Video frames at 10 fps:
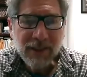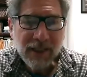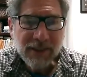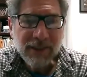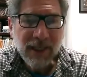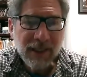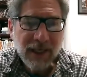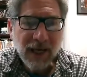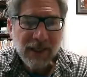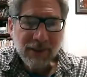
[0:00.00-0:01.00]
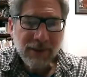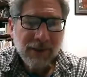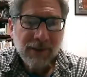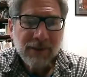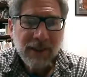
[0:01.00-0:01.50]
in 1988
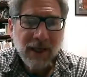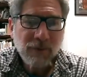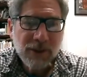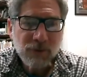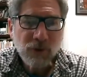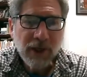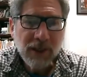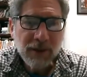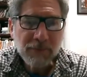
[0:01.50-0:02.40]
that was already.